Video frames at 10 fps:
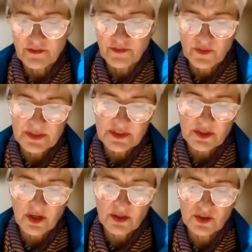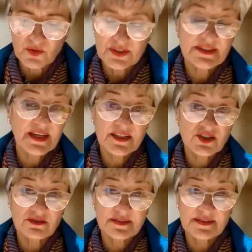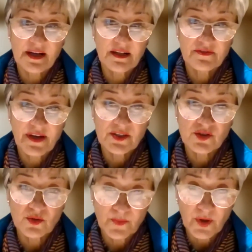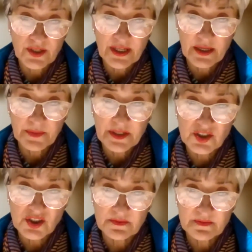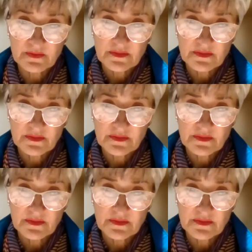influence on your sexual self and your body image?